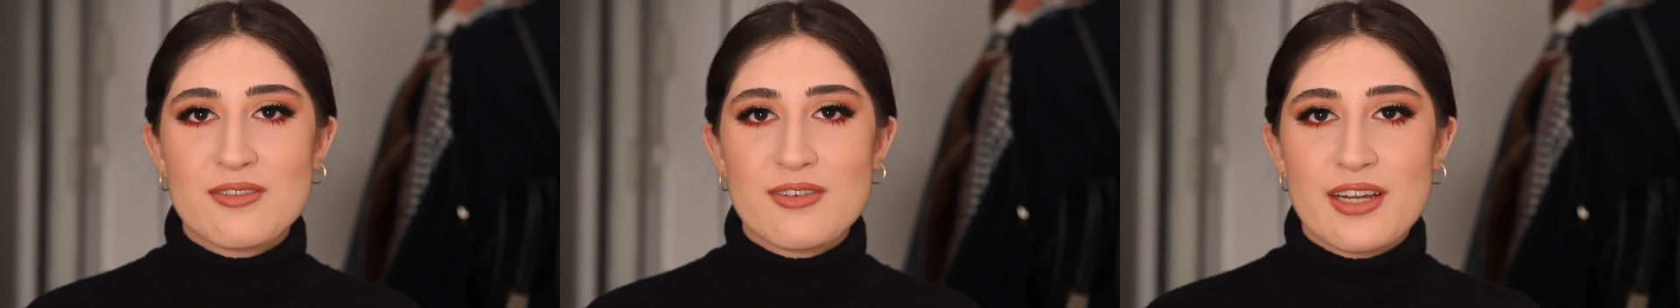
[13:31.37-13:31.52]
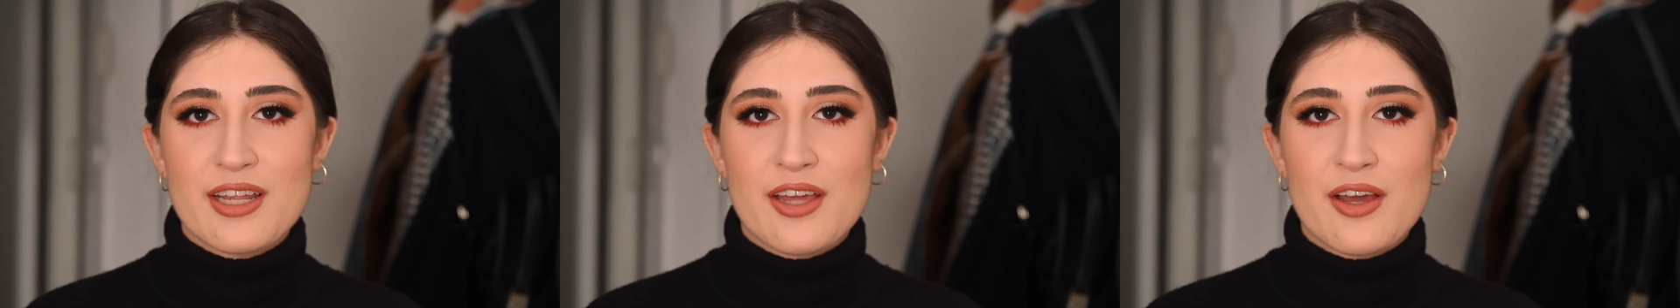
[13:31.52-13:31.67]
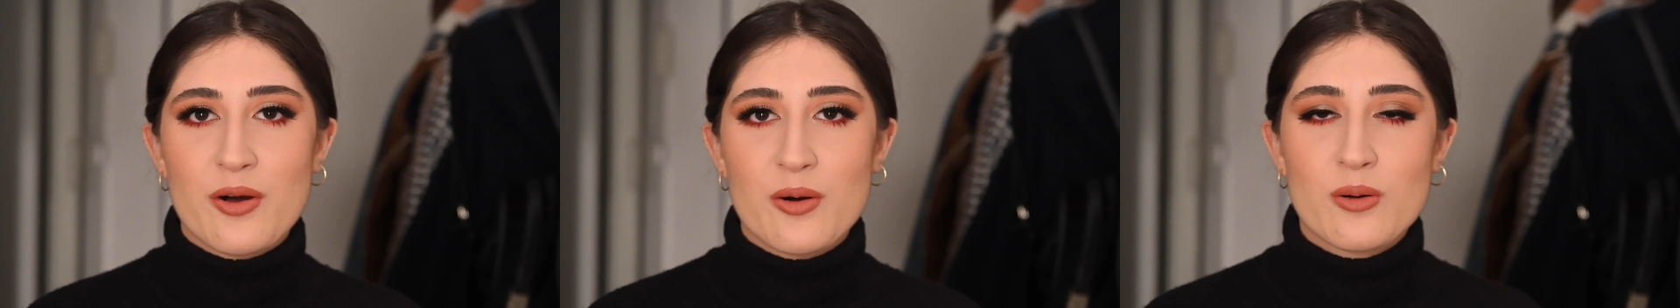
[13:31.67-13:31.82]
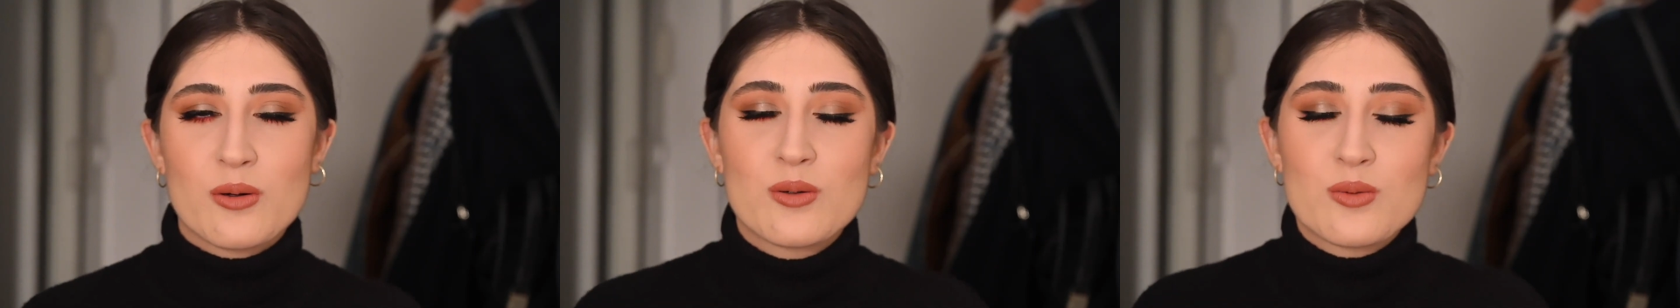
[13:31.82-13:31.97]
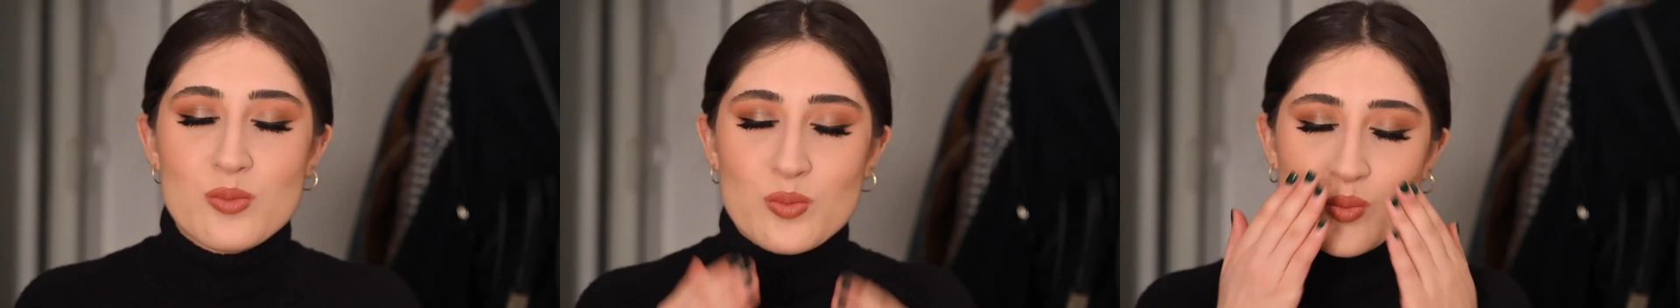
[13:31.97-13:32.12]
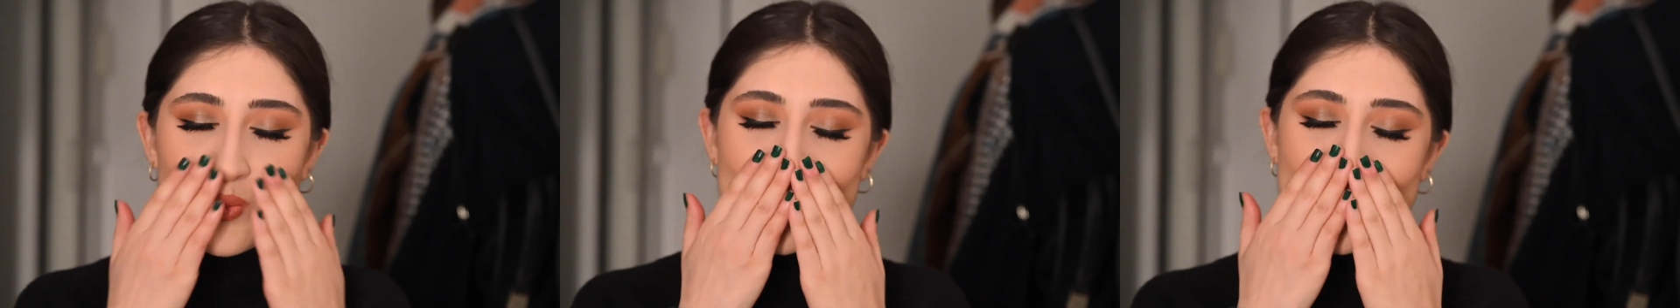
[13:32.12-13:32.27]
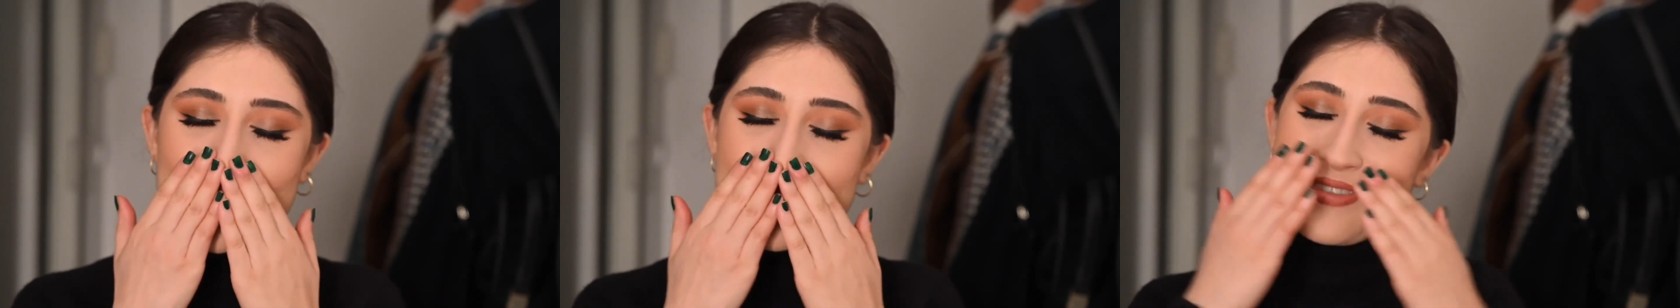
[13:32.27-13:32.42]
video.
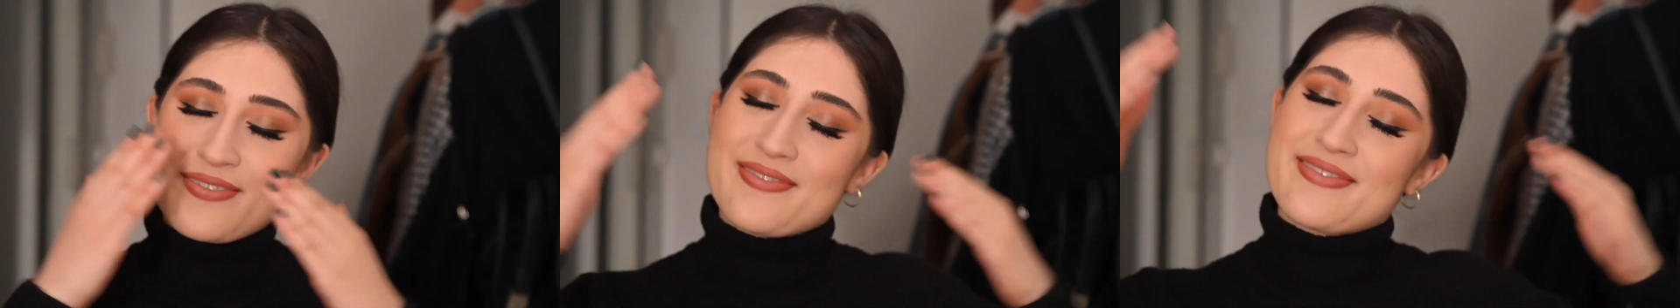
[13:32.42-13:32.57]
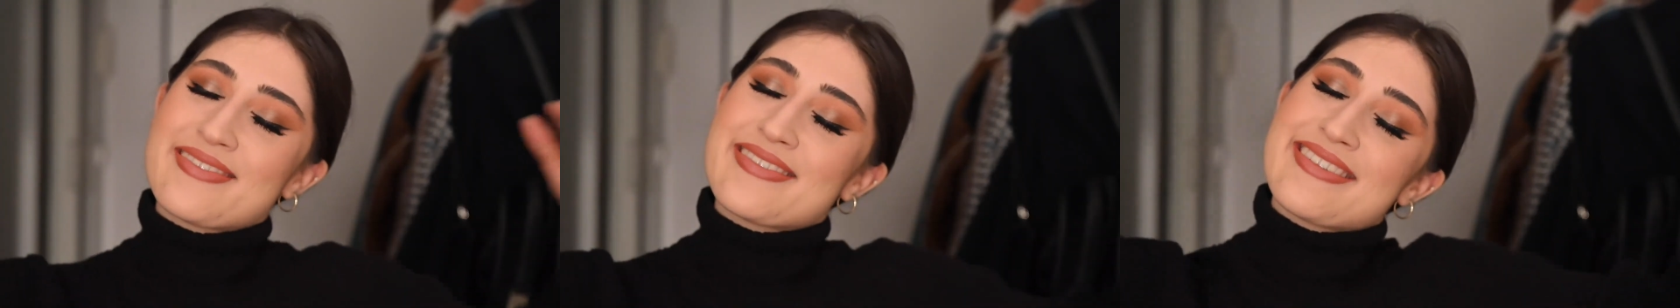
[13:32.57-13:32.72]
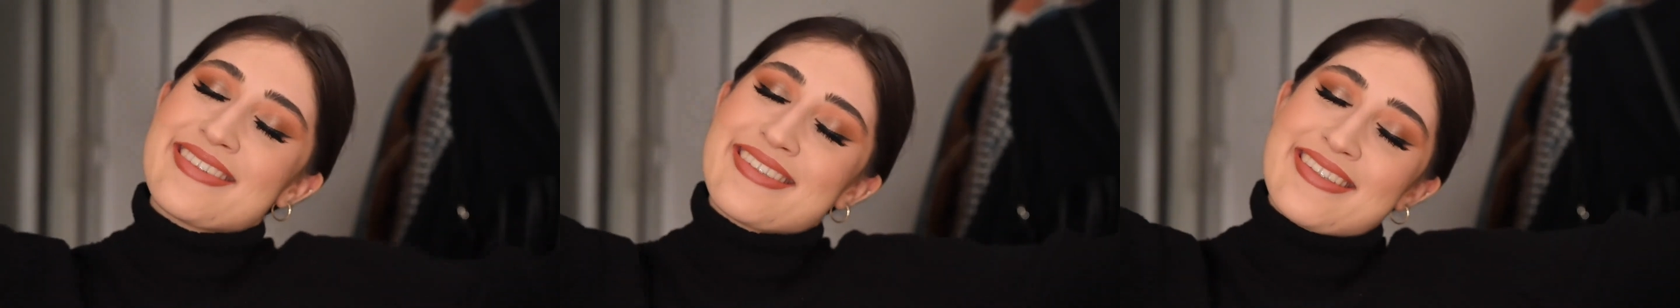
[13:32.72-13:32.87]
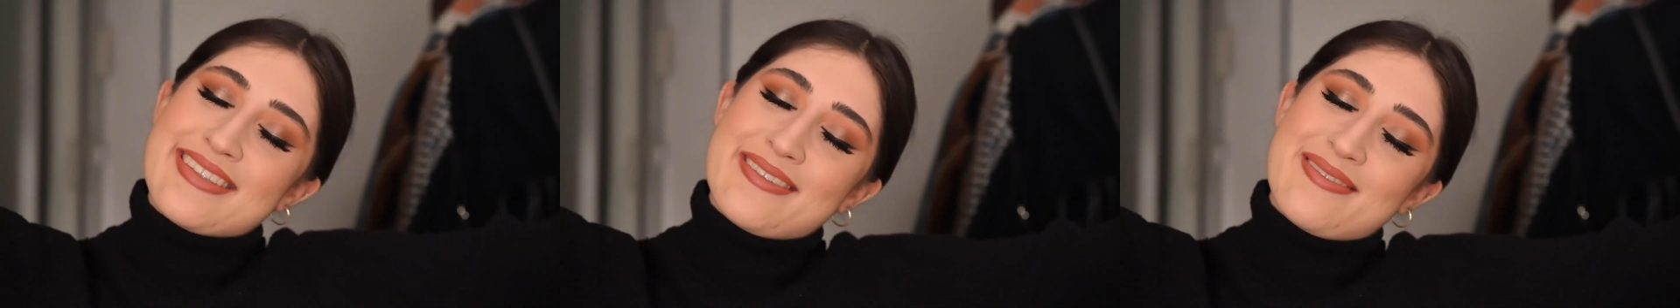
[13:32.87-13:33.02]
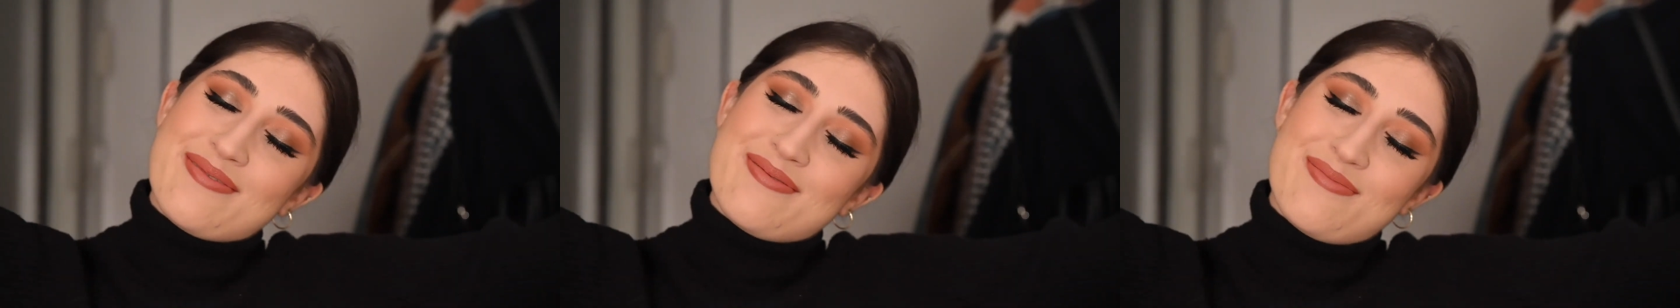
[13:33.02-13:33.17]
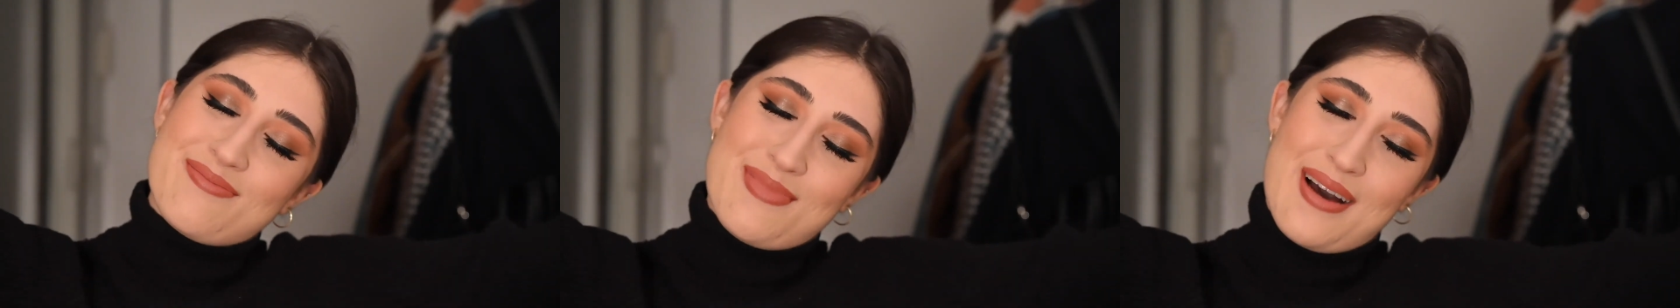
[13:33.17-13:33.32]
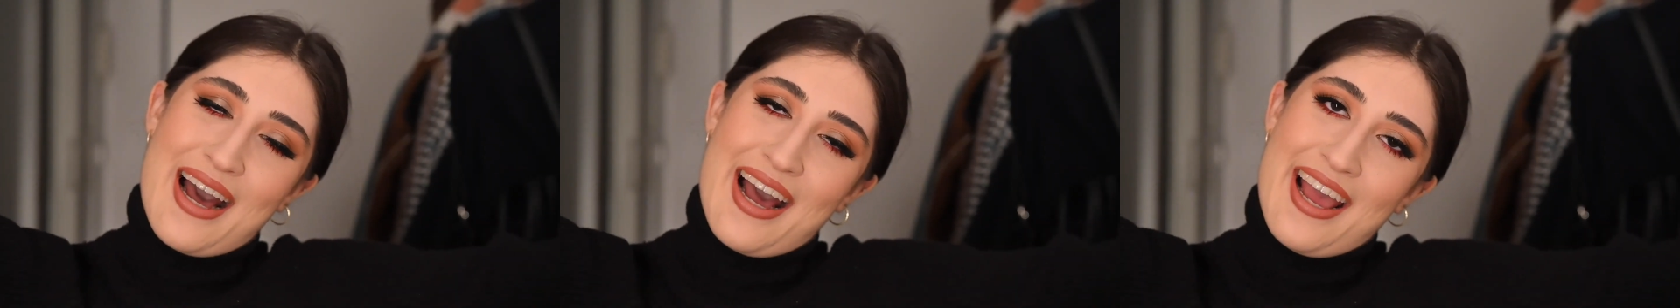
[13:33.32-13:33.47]

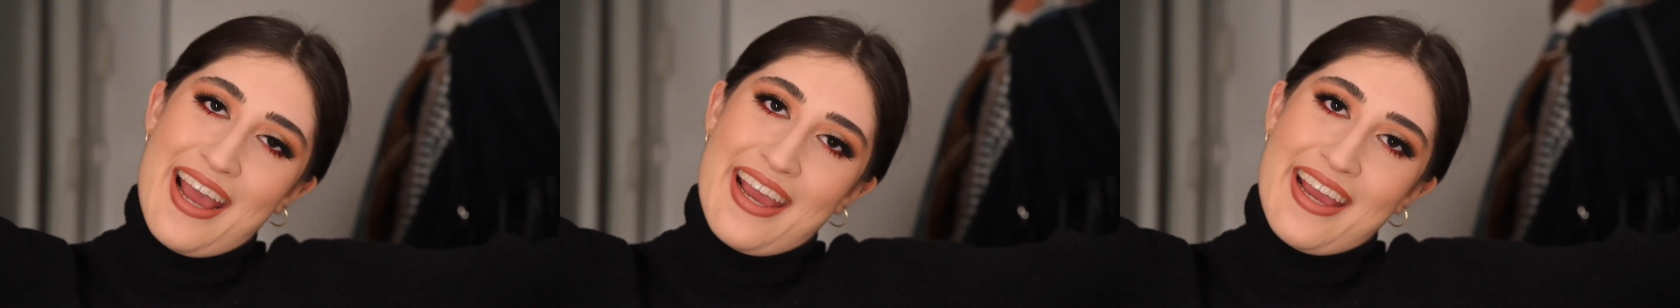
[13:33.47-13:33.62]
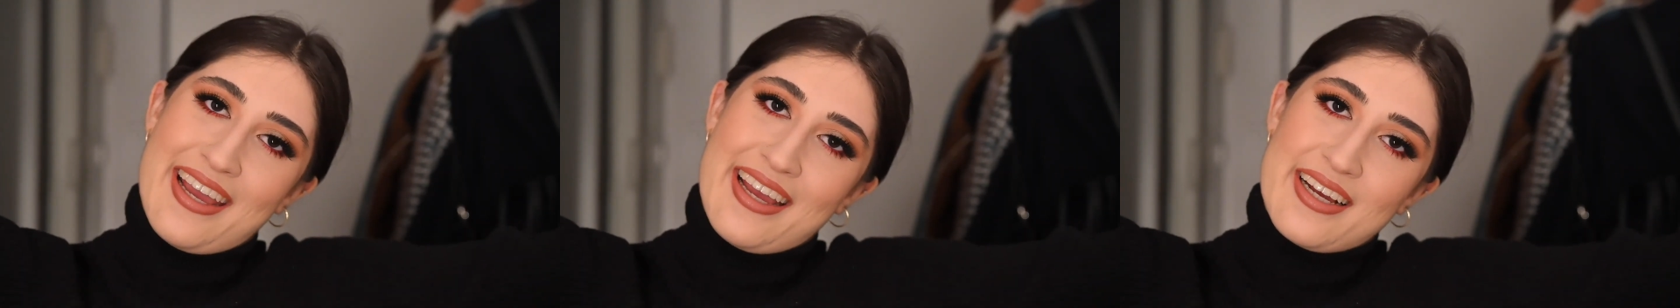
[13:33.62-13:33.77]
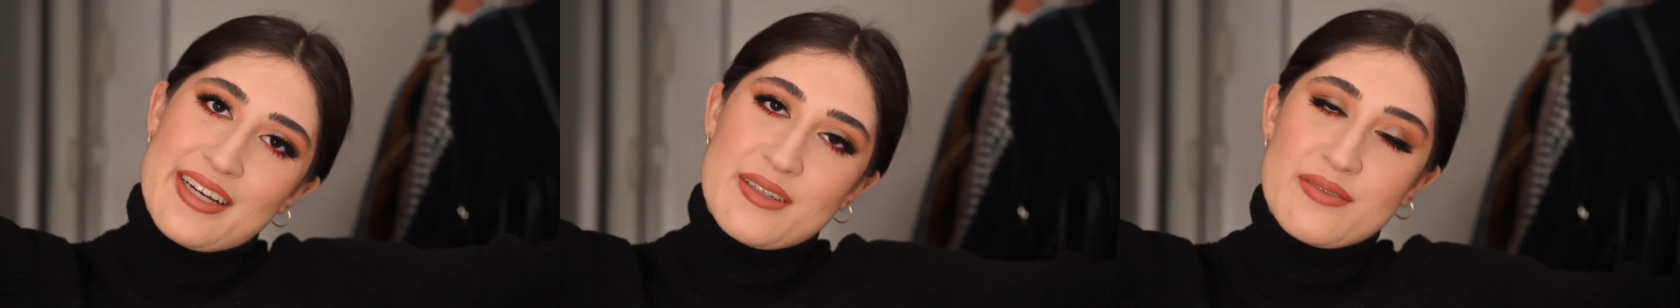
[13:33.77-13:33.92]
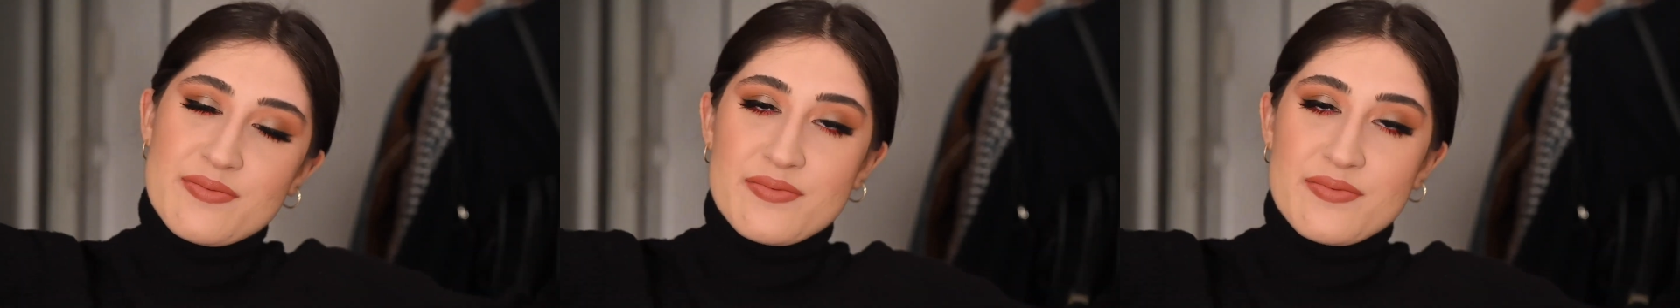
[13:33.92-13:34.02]
Bye!